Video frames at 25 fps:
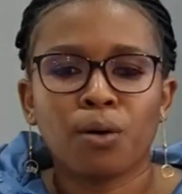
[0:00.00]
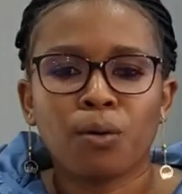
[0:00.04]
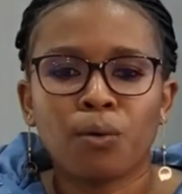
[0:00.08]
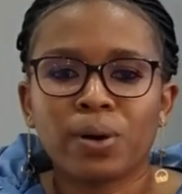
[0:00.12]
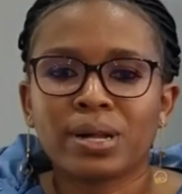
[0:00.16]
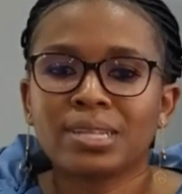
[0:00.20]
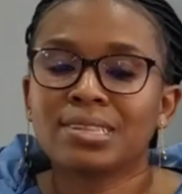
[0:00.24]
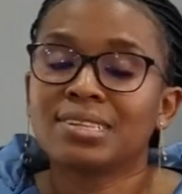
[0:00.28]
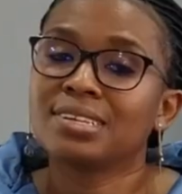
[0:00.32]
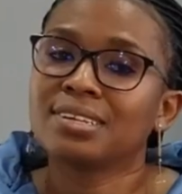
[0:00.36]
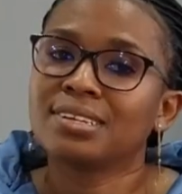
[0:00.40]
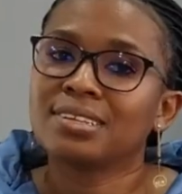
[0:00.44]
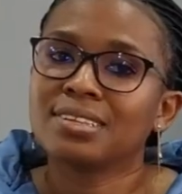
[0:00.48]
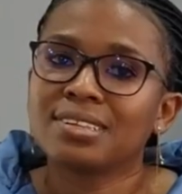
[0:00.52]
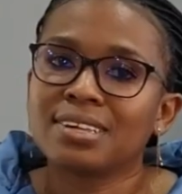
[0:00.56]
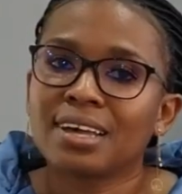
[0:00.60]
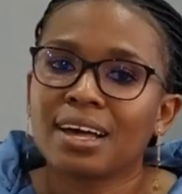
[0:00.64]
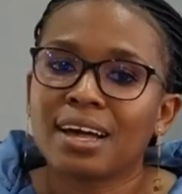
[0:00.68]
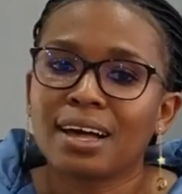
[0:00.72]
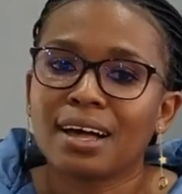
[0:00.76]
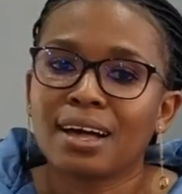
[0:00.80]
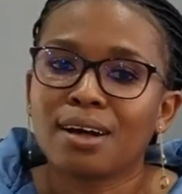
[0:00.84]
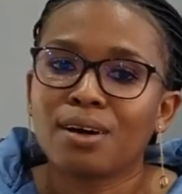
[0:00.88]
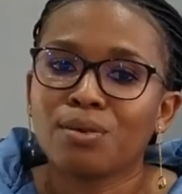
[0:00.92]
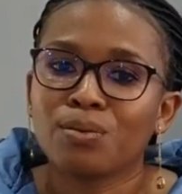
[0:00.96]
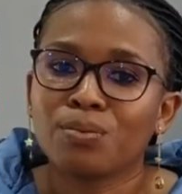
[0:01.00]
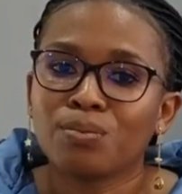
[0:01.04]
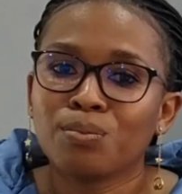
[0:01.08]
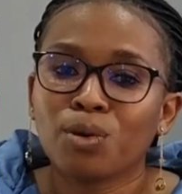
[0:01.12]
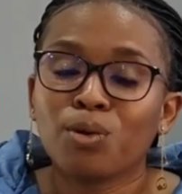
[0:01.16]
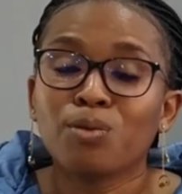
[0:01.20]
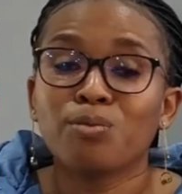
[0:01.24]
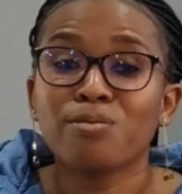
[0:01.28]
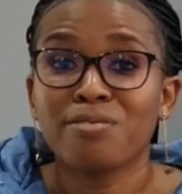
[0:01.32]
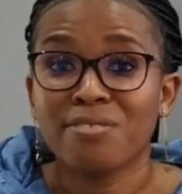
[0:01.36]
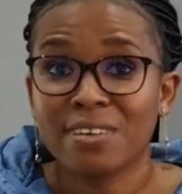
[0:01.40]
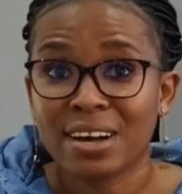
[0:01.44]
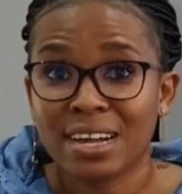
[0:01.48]
"Wathinta
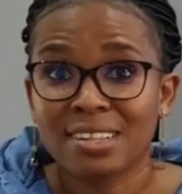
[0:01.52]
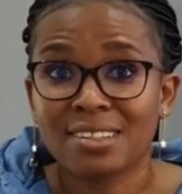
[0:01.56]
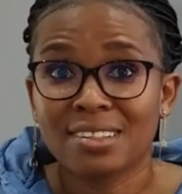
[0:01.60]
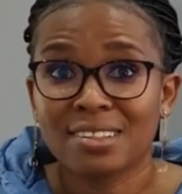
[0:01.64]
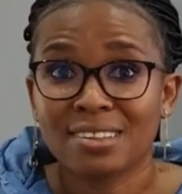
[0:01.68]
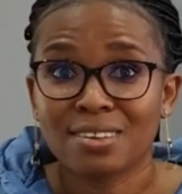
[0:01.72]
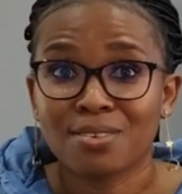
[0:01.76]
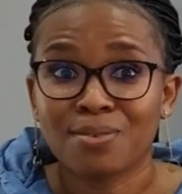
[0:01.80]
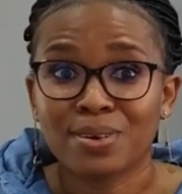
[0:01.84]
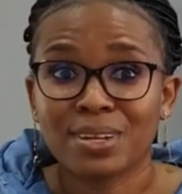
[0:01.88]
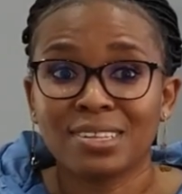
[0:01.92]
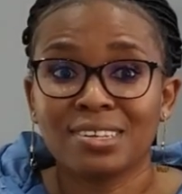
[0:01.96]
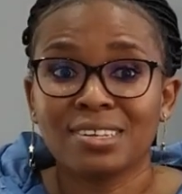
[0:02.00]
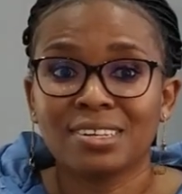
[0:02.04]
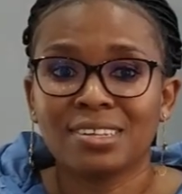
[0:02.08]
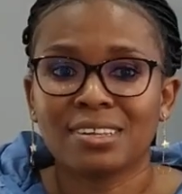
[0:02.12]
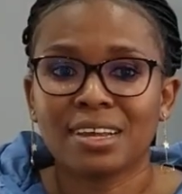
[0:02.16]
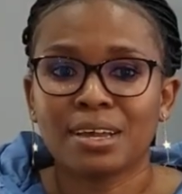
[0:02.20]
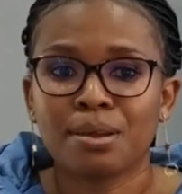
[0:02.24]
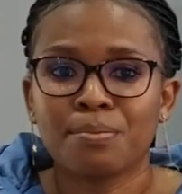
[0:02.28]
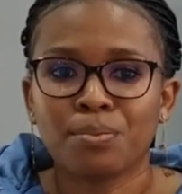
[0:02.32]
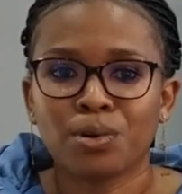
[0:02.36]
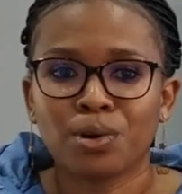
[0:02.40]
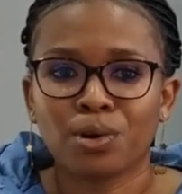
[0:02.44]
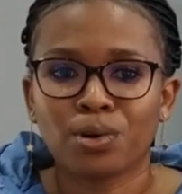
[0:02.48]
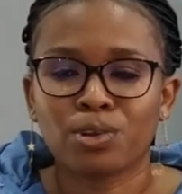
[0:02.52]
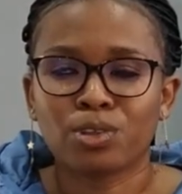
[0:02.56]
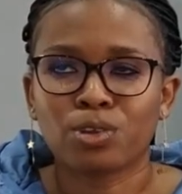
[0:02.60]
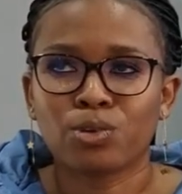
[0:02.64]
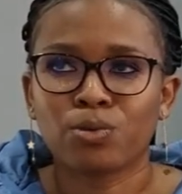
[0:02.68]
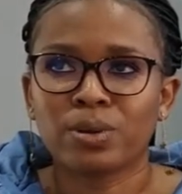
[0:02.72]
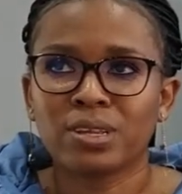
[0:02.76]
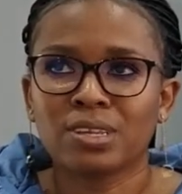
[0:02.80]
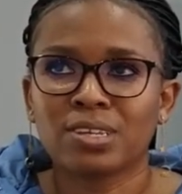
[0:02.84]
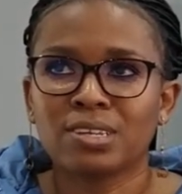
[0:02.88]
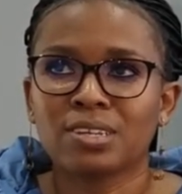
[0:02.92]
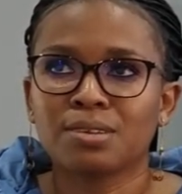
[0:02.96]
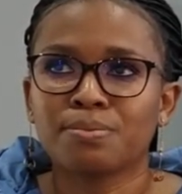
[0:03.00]
umfazi, wathinta imbokodo,"
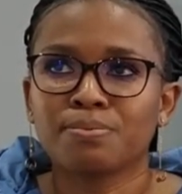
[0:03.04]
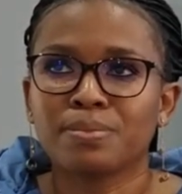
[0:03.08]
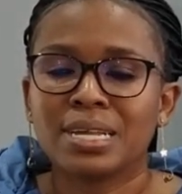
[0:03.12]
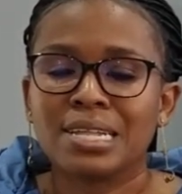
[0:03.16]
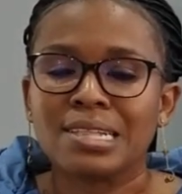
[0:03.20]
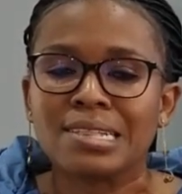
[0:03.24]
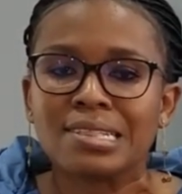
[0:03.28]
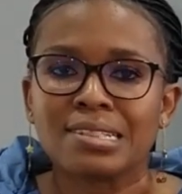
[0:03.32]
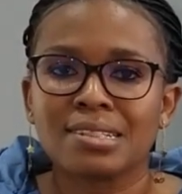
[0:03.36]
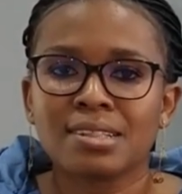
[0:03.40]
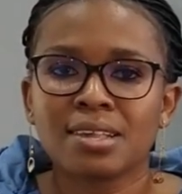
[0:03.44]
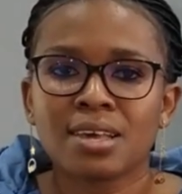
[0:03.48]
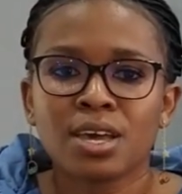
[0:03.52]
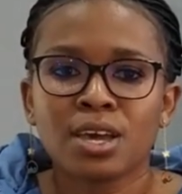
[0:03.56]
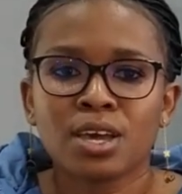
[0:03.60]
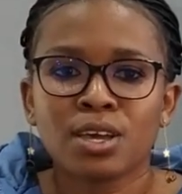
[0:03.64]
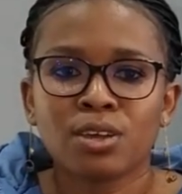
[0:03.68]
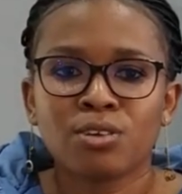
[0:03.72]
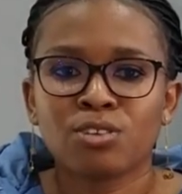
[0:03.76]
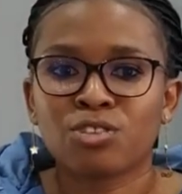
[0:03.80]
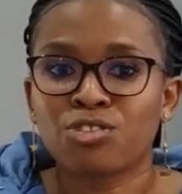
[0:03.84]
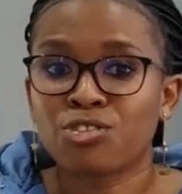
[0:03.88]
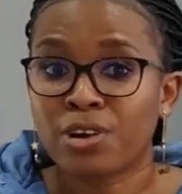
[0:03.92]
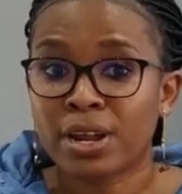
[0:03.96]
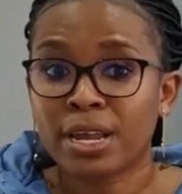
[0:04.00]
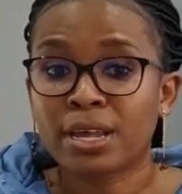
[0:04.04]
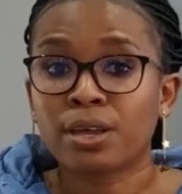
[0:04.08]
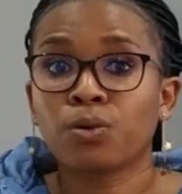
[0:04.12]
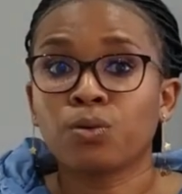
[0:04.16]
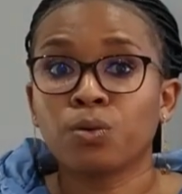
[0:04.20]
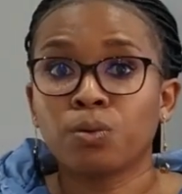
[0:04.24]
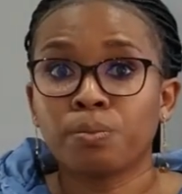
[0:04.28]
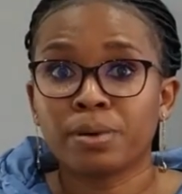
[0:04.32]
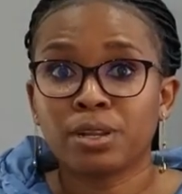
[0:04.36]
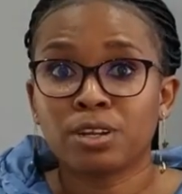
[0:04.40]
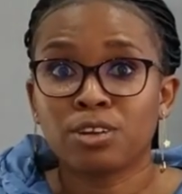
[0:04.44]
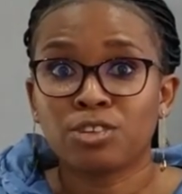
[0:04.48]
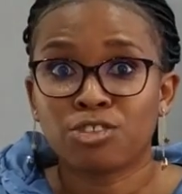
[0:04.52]
which means you strike a
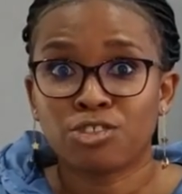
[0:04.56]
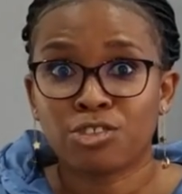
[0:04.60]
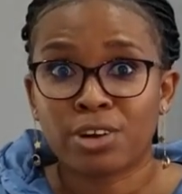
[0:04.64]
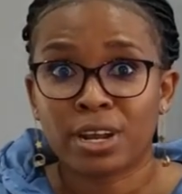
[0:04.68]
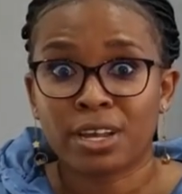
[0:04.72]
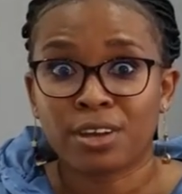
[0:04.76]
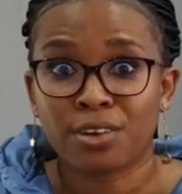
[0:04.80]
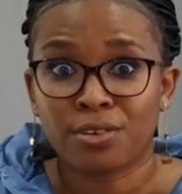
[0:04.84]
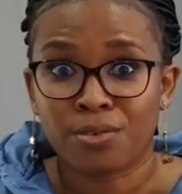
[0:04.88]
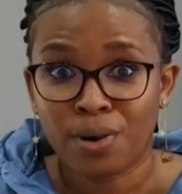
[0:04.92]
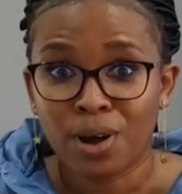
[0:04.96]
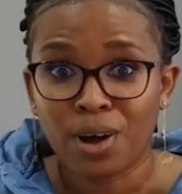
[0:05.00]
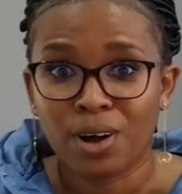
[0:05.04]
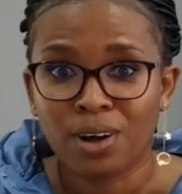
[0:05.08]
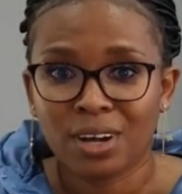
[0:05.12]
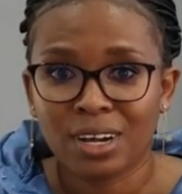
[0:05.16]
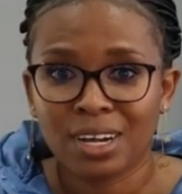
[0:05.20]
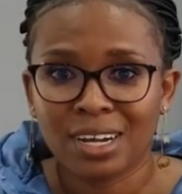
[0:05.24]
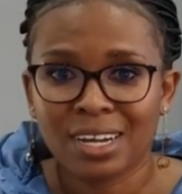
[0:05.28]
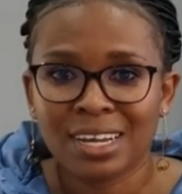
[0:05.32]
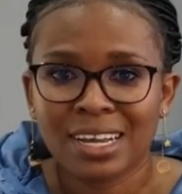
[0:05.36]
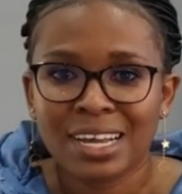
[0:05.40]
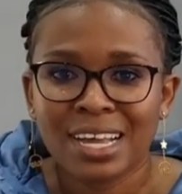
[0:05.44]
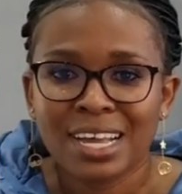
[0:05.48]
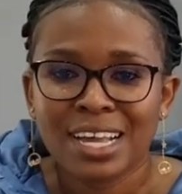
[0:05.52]
woman, you strike a rock.